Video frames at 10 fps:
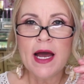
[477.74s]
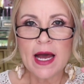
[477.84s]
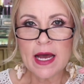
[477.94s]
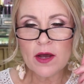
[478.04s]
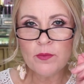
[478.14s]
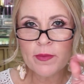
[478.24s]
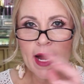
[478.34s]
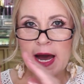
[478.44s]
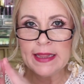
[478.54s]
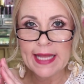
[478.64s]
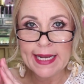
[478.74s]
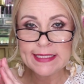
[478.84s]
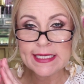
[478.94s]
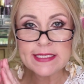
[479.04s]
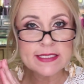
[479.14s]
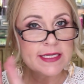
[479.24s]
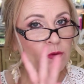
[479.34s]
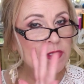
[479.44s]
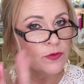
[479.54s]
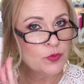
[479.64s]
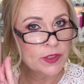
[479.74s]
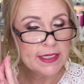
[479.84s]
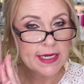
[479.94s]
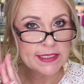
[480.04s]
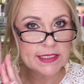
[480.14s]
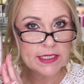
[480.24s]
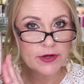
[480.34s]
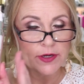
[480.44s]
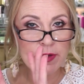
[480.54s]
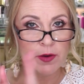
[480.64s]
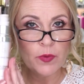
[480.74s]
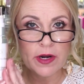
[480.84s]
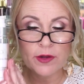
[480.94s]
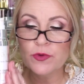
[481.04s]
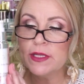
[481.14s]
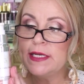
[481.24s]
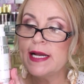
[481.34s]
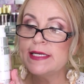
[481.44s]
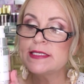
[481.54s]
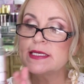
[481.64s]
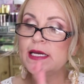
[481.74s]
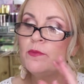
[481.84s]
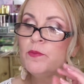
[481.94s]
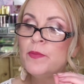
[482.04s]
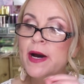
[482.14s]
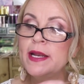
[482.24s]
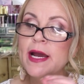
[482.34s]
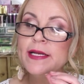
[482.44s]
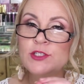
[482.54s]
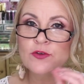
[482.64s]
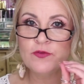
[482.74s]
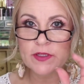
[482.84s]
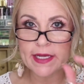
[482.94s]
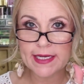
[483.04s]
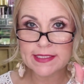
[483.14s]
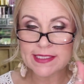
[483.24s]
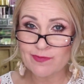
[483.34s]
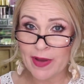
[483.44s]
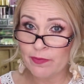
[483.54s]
um, I like this. It was a really nice serum. It went on really nicely, but I don't feel like it's my